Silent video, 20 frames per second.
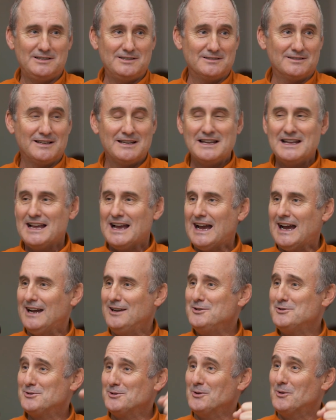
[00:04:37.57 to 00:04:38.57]
here, I
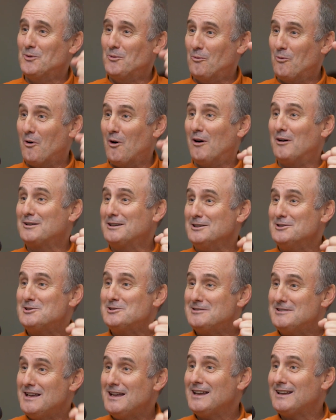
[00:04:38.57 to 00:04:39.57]
use an old walking
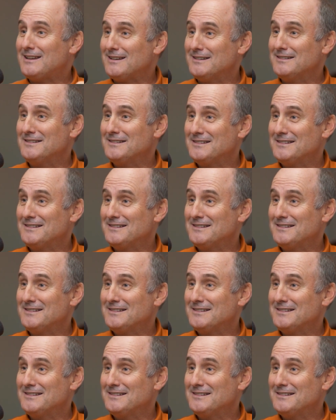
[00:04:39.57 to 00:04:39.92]
stick.